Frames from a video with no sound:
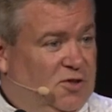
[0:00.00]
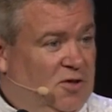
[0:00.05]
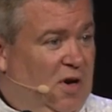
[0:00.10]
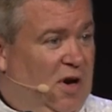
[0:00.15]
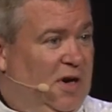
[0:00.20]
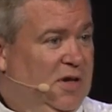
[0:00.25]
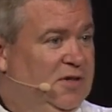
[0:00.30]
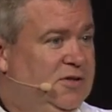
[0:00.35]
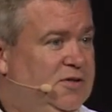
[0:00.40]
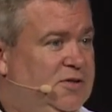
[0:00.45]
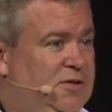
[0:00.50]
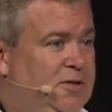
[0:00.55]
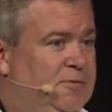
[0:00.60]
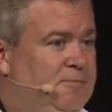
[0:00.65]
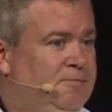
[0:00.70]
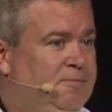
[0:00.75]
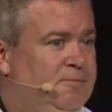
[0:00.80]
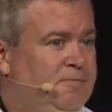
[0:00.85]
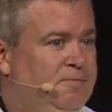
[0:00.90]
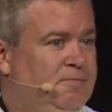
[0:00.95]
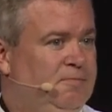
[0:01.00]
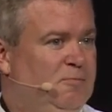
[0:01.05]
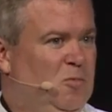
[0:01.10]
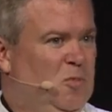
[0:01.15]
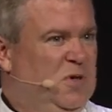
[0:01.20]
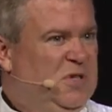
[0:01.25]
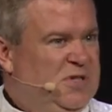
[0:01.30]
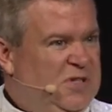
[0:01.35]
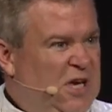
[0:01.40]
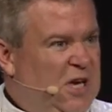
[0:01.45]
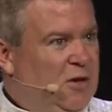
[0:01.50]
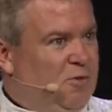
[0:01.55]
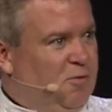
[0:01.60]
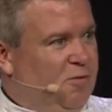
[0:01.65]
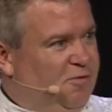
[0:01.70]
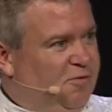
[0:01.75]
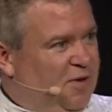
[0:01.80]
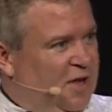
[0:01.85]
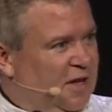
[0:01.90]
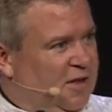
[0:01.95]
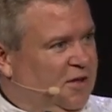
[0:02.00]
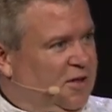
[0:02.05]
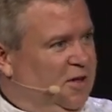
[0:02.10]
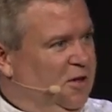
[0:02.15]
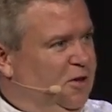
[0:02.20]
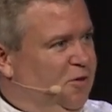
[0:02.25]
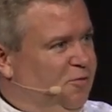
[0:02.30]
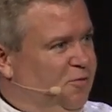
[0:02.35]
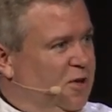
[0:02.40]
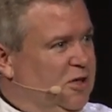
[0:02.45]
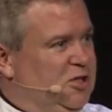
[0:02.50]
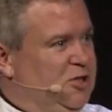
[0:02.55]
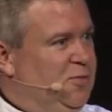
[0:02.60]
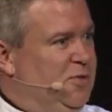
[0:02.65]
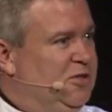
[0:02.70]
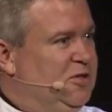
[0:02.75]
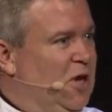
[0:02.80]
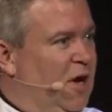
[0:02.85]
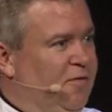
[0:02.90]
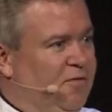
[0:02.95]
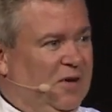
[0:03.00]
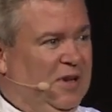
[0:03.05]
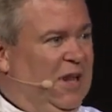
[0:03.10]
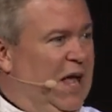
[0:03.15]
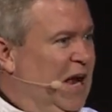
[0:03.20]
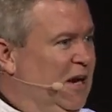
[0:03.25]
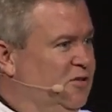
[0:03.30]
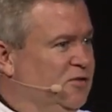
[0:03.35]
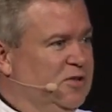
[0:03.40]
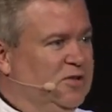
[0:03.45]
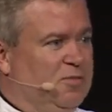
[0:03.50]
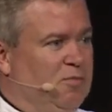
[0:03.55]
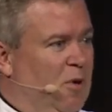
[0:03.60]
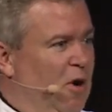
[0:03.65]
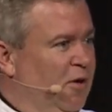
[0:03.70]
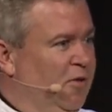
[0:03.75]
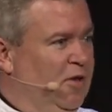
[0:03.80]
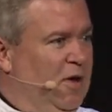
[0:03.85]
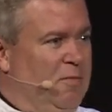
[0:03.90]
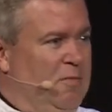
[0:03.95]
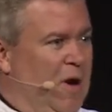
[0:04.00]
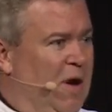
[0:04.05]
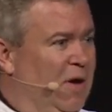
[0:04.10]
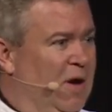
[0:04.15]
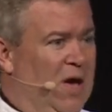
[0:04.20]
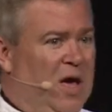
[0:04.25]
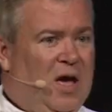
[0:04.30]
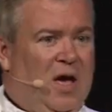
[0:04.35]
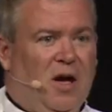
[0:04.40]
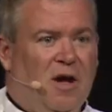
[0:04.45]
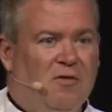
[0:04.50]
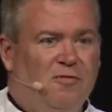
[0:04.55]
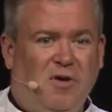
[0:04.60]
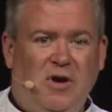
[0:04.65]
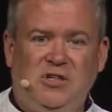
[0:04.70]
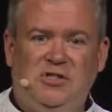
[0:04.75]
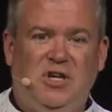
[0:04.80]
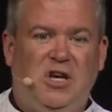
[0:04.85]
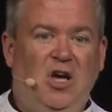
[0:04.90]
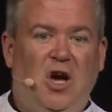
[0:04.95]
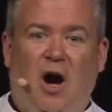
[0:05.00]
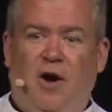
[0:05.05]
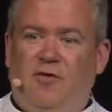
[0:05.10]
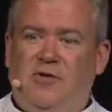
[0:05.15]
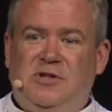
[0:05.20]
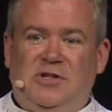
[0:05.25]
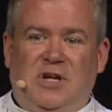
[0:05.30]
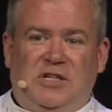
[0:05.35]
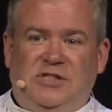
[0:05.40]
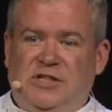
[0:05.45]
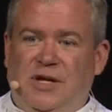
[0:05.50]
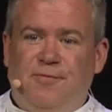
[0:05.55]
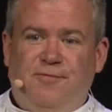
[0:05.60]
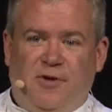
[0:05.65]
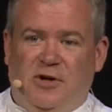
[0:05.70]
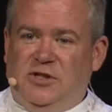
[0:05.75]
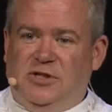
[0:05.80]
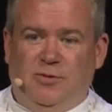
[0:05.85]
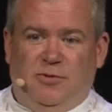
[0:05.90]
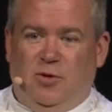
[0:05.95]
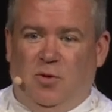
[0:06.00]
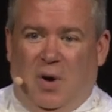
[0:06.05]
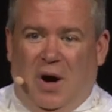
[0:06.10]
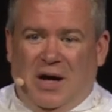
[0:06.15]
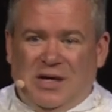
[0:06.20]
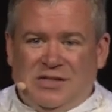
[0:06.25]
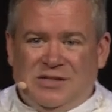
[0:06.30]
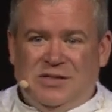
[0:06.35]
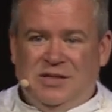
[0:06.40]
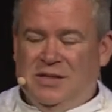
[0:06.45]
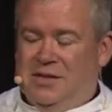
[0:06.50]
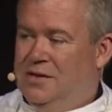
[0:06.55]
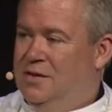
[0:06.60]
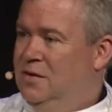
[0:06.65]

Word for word: Christ. We see it reflected in the friendship he's offered Lazarus, Martha, and Mary. Friends, he offers that same friendship to us.